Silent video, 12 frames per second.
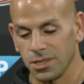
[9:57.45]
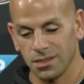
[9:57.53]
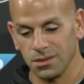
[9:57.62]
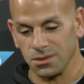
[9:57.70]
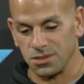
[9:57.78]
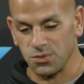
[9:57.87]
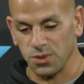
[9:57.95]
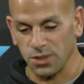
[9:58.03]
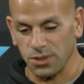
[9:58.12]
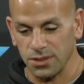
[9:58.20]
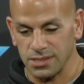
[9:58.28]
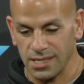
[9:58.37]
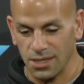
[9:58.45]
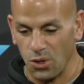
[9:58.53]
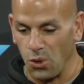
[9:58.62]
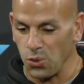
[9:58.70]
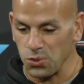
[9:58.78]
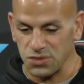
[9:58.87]
he looks really good. He's got a
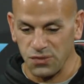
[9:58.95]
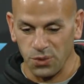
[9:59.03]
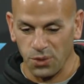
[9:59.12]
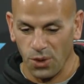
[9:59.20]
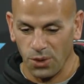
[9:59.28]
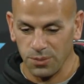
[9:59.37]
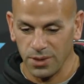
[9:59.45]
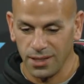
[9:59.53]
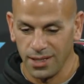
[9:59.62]
hose for an arm.